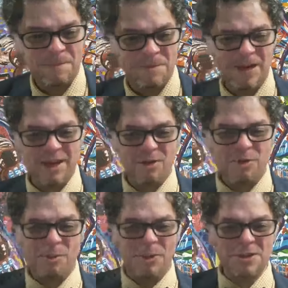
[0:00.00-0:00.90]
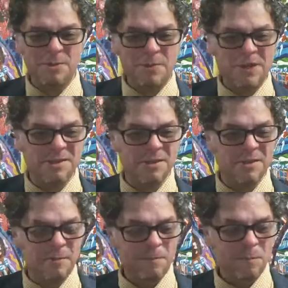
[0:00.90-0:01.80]
But I had a whole bunch of pins.
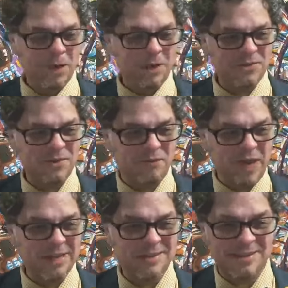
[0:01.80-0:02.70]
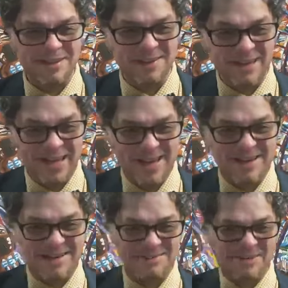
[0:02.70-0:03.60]
When I was a fan still in the
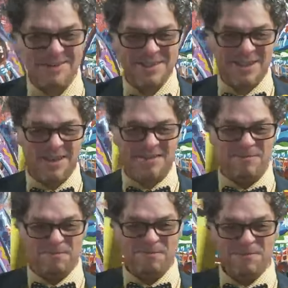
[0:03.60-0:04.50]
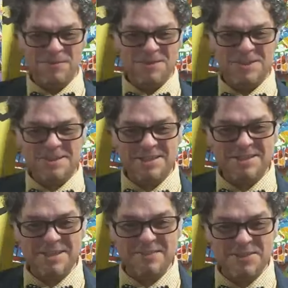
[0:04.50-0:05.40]
80s, when I was a kid, 16,
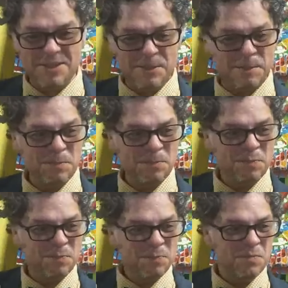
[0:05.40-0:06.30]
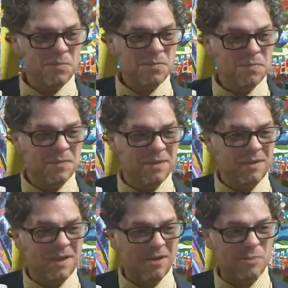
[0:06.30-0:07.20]
17,
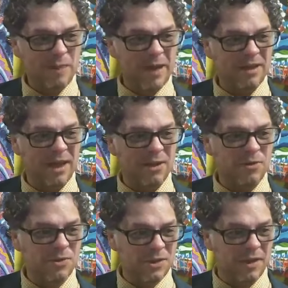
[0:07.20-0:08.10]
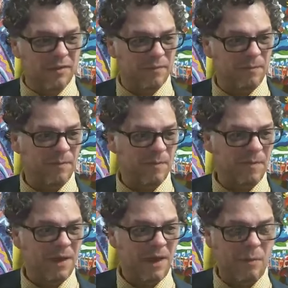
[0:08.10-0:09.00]
I was buying a lot of cool stuff.
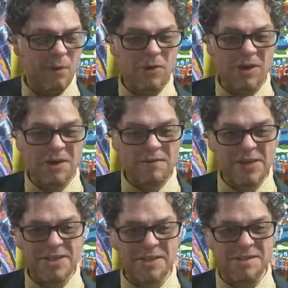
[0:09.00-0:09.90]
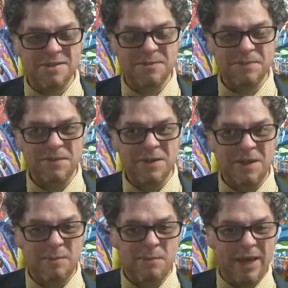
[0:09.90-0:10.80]
I would go to the conventions
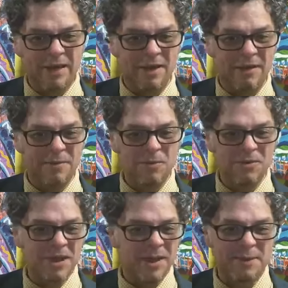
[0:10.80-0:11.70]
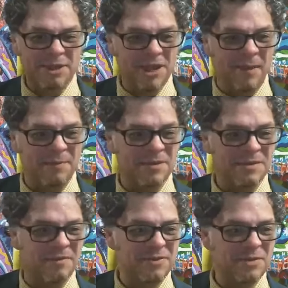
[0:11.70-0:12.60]
and buy, or comic shops and
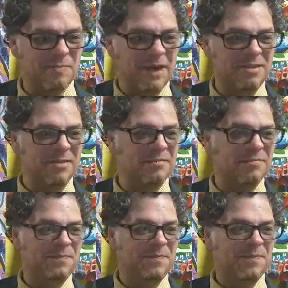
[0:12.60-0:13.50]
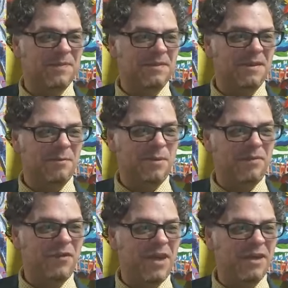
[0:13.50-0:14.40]
stuff, just buy stuff.
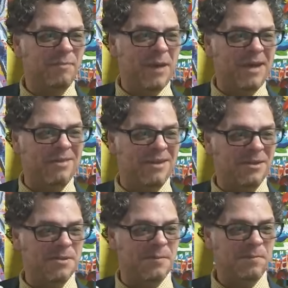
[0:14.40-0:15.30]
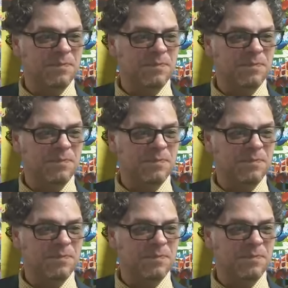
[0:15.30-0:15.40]
Big fan of buying things.